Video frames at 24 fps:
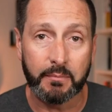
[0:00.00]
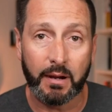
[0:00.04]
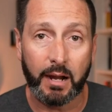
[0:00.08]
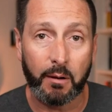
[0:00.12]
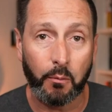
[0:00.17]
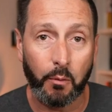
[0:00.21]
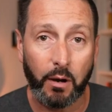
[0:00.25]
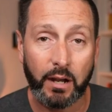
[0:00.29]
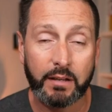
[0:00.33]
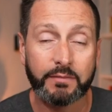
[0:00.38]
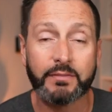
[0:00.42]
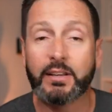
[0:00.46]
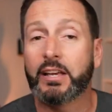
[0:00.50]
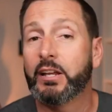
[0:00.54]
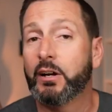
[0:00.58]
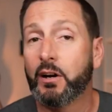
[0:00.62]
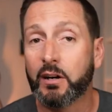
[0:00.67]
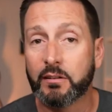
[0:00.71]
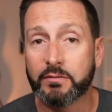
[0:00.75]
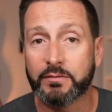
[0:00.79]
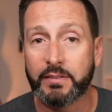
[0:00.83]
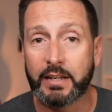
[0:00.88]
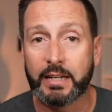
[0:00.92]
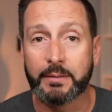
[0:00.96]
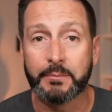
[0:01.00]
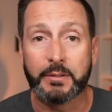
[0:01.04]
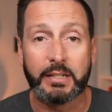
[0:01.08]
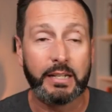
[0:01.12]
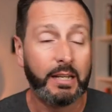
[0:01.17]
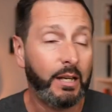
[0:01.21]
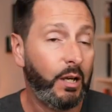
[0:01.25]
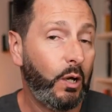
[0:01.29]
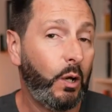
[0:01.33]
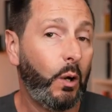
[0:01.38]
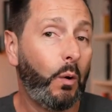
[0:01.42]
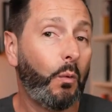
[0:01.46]
my wife and our family.
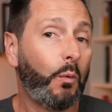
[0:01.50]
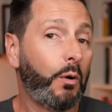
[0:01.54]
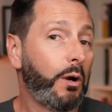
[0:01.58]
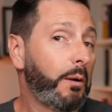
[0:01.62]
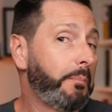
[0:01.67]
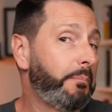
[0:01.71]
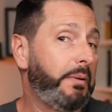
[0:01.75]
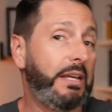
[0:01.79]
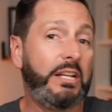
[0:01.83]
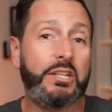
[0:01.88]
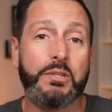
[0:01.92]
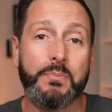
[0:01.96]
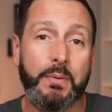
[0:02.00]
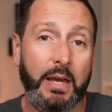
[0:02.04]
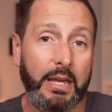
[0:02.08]
We're beach